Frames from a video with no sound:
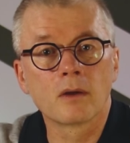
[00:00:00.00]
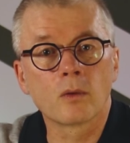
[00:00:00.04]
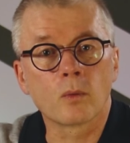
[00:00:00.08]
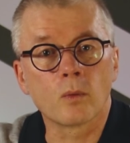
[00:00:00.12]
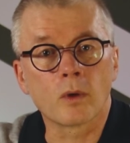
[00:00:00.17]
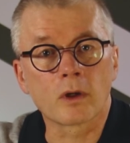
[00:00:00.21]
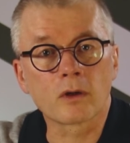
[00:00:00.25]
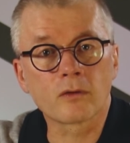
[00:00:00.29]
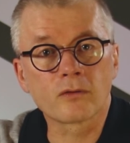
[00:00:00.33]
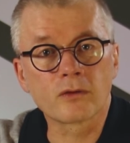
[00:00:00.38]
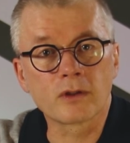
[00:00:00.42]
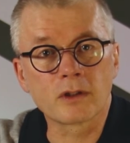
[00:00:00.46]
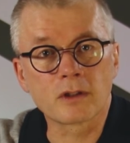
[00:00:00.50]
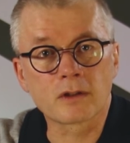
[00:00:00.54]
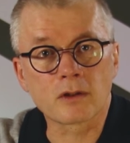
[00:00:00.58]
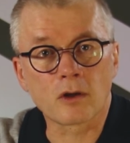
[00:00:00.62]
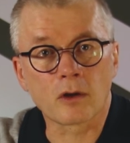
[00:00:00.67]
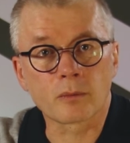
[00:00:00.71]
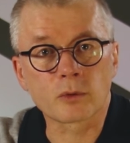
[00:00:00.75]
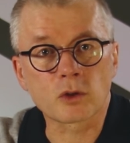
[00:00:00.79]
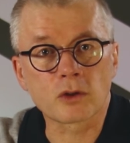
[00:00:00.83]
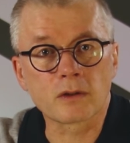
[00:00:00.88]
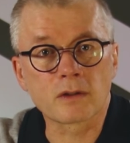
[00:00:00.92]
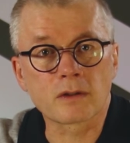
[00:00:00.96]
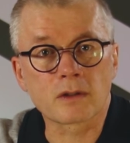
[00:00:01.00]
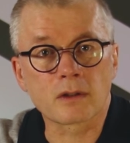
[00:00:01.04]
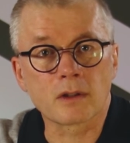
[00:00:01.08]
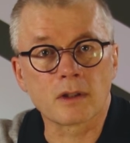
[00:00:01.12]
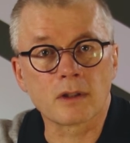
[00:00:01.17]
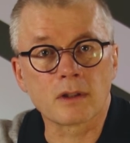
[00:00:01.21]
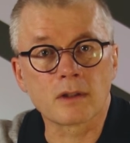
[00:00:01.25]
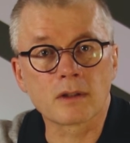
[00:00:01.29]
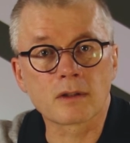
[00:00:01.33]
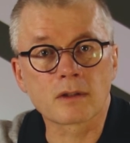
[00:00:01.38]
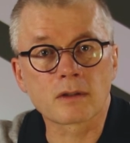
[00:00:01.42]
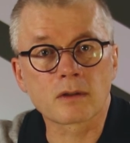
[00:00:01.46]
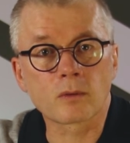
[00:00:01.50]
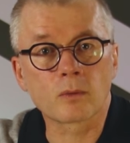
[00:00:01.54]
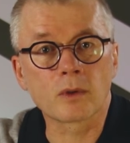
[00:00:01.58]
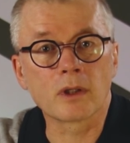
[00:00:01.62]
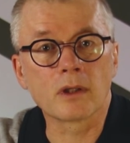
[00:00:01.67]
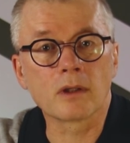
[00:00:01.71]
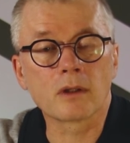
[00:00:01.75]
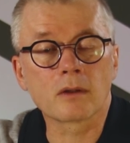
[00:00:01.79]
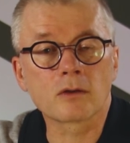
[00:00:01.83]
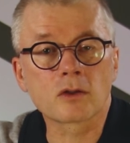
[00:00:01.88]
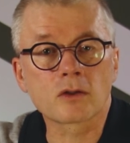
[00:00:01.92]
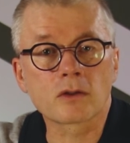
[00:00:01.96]
One of these options is
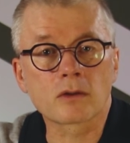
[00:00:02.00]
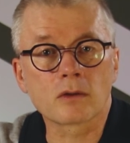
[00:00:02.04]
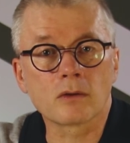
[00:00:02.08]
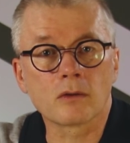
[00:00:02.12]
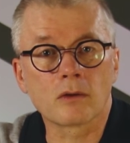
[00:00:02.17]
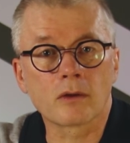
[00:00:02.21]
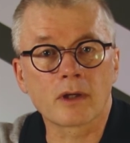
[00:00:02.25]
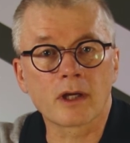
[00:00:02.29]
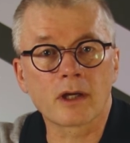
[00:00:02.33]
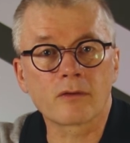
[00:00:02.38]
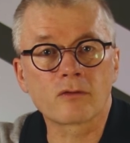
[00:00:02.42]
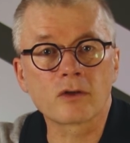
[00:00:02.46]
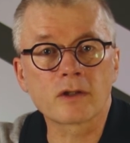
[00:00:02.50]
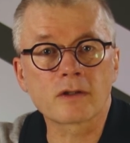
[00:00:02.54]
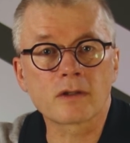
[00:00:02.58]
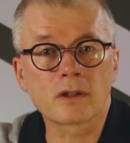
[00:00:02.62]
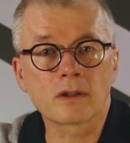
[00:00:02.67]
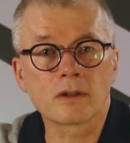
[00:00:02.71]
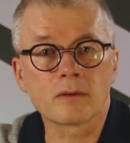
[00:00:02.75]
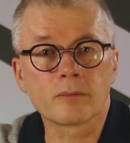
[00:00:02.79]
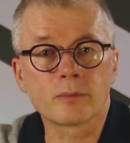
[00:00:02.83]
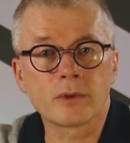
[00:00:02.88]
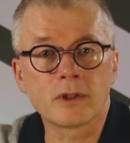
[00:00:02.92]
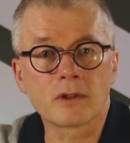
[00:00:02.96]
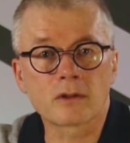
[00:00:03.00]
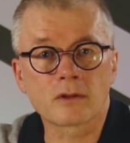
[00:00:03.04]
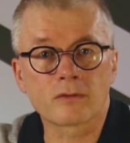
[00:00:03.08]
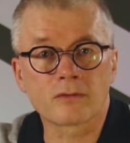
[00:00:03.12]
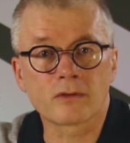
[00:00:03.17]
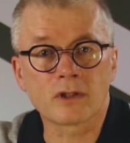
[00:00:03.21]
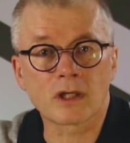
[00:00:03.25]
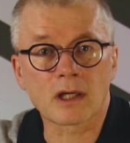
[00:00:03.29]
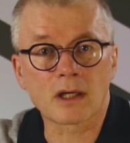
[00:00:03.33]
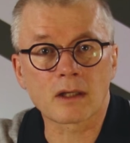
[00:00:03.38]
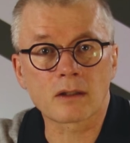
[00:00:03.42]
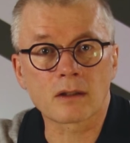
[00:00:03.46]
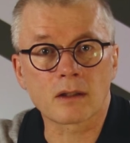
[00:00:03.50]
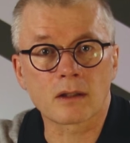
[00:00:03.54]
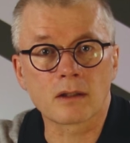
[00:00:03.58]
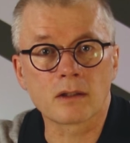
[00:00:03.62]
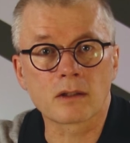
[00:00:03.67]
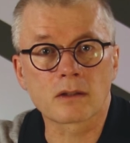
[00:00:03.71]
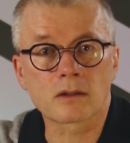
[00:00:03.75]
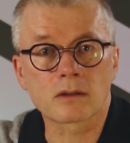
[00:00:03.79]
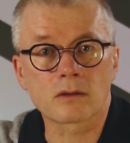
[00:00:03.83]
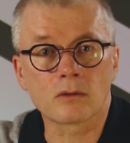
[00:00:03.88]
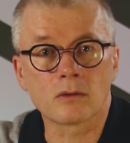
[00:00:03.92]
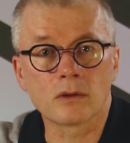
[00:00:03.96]
we store every single piece of data
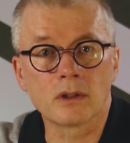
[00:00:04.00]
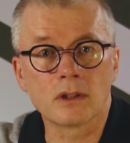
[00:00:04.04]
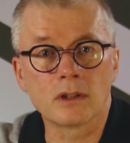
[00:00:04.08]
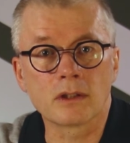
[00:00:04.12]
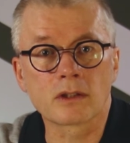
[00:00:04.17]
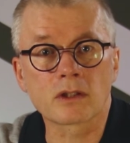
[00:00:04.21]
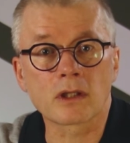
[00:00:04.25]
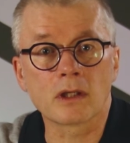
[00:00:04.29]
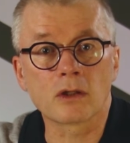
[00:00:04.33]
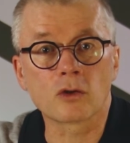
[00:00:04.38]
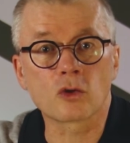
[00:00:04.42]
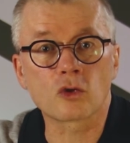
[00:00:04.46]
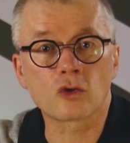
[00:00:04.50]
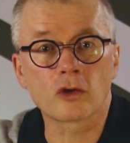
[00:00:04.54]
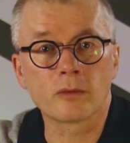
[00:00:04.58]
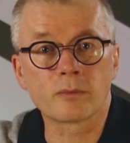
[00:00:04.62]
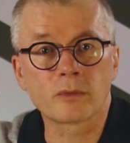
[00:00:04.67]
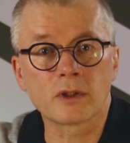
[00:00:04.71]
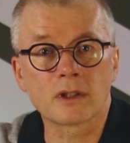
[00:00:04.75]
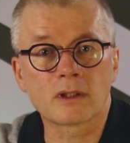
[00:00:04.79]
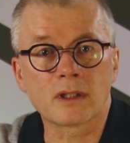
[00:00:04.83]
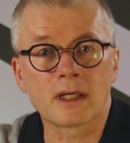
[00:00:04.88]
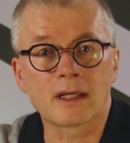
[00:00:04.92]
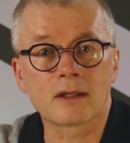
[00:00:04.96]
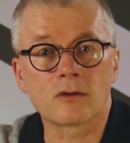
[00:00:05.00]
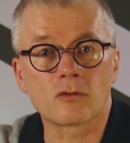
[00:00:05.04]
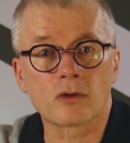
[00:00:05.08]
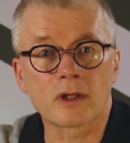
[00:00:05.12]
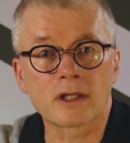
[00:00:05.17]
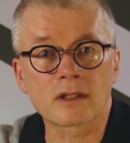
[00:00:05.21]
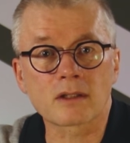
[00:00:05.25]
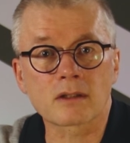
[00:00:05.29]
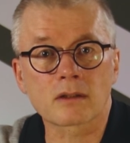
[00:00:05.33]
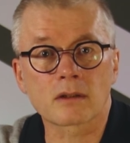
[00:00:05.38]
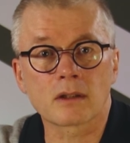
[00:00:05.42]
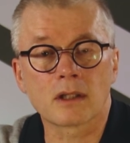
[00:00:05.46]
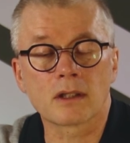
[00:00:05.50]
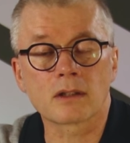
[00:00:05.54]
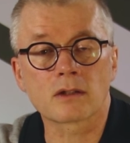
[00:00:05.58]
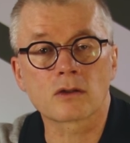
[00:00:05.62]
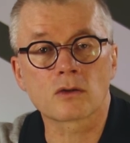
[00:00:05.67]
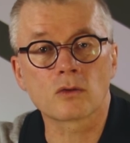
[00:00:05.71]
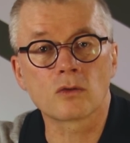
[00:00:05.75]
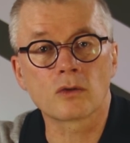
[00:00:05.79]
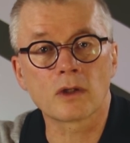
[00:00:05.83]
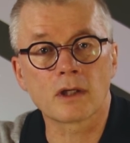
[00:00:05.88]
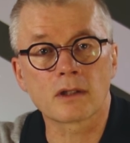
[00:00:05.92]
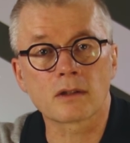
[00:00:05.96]
is encrypted at rest as
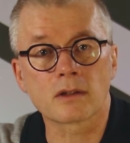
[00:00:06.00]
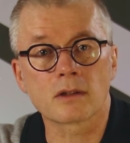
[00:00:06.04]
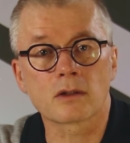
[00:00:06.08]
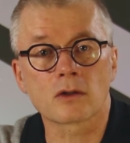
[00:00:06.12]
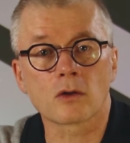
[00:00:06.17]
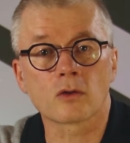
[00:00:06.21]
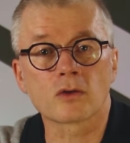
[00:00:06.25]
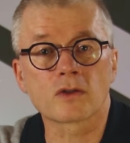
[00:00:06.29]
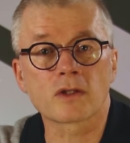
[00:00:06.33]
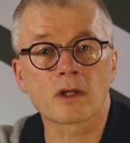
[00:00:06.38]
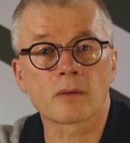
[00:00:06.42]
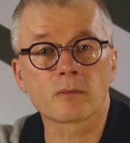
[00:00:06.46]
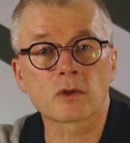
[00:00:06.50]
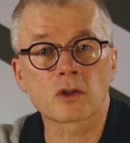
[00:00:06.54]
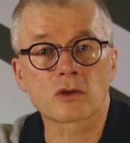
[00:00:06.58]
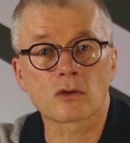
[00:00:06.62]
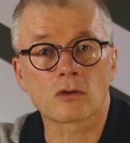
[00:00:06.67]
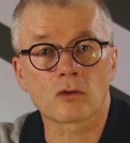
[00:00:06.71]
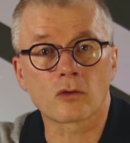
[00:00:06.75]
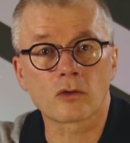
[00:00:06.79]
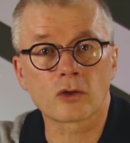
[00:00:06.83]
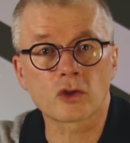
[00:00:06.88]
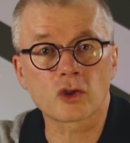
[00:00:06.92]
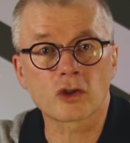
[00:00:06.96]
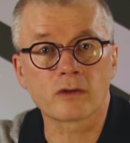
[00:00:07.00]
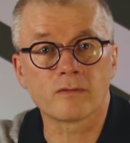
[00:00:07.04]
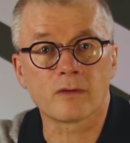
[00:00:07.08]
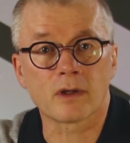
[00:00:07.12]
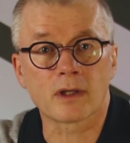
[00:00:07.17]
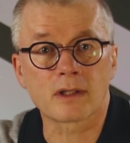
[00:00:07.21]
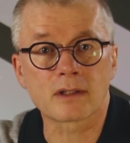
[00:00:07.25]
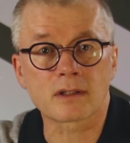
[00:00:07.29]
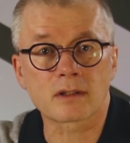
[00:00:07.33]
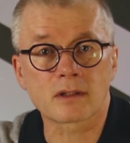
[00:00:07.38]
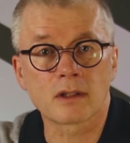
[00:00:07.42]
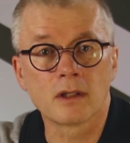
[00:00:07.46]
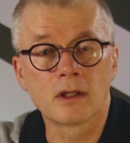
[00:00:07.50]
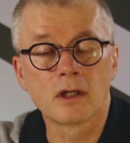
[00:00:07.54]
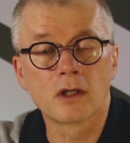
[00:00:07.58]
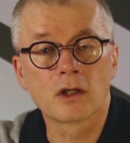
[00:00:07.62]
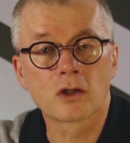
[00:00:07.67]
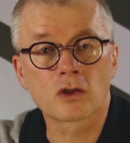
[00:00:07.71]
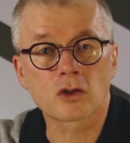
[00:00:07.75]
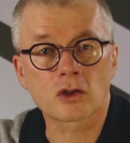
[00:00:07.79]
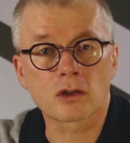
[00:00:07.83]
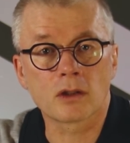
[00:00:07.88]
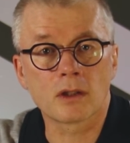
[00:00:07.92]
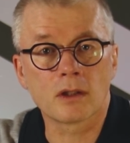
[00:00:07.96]
soon as it's on some storage device,
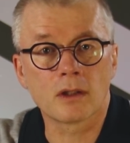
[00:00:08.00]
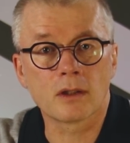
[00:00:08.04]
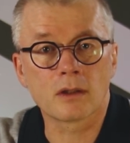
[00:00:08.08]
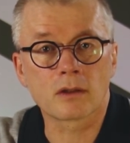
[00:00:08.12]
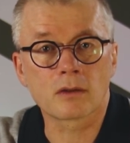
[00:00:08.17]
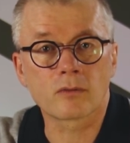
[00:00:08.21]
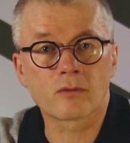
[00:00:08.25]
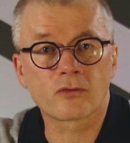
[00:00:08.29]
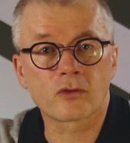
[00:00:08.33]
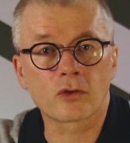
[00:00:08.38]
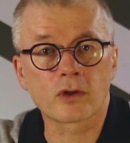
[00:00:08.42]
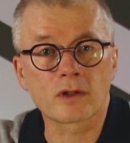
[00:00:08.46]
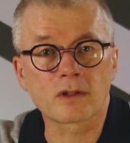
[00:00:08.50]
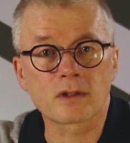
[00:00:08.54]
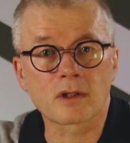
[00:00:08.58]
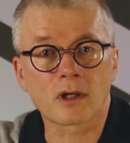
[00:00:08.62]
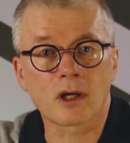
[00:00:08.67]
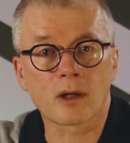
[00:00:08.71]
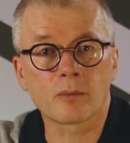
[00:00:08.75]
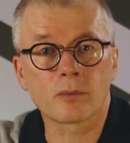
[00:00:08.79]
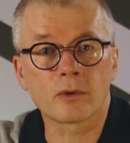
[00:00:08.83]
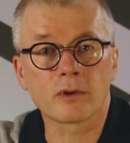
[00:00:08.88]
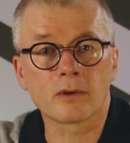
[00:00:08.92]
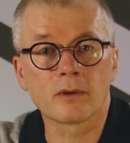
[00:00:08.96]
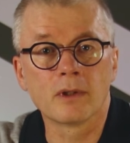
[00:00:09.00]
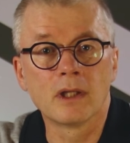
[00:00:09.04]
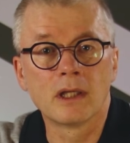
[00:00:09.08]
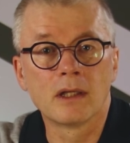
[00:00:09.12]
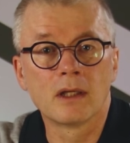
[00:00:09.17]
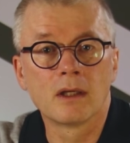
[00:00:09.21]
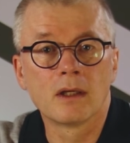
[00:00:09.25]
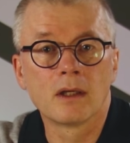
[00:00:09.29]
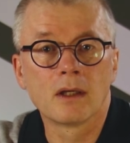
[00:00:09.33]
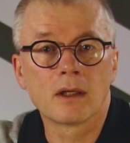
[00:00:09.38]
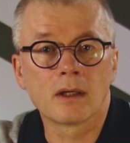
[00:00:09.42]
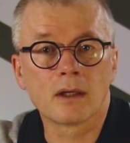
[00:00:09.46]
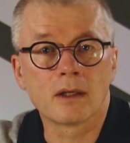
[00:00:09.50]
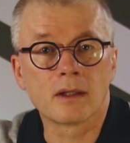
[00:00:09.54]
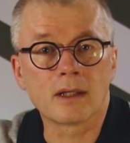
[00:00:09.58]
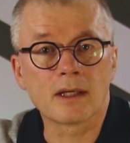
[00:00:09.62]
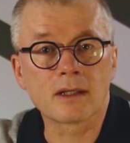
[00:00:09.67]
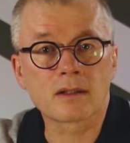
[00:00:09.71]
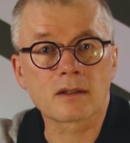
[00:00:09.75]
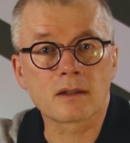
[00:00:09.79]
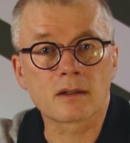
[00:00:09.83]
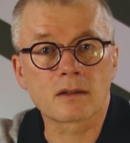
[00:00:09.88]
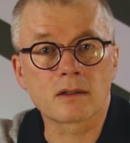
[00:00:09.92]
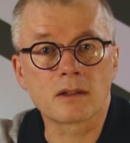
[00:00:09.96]
for example, an
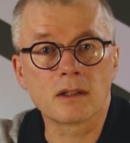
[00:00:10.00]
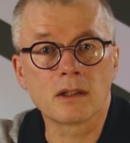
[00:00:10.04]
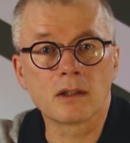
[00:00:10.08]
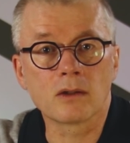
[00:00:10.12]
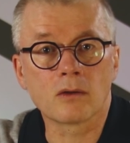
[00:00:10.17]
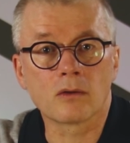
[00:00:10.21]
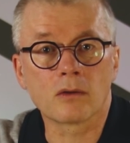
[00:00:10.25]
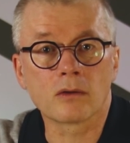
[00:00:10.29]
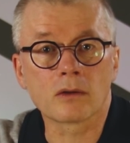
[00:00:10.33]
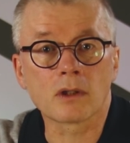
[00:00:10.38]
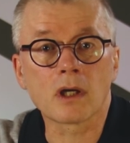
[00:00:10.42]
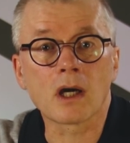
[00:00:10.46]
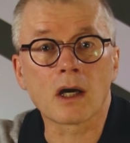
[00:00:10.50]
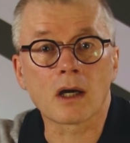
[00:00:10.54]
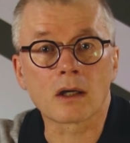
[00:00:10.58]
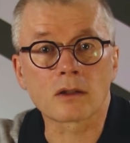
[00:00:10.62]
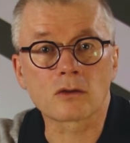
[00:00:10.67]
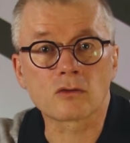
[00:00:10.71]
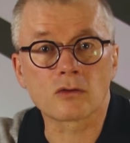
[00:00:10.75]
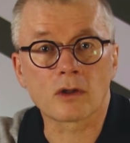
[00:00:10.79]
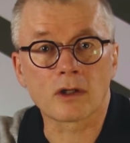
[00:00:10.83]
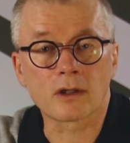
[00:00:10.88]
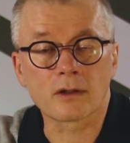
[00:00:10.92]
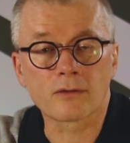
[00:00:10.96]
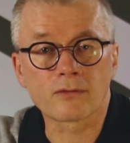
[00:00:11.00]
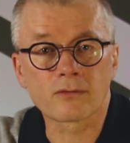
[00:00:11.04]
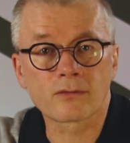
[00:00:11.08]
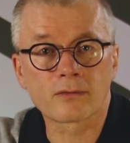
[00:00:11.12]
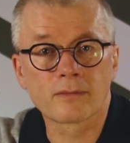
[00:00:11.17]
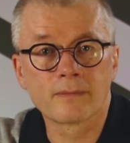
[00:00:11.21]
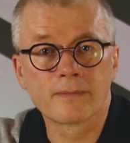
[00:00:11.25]
SSD or a hard drive.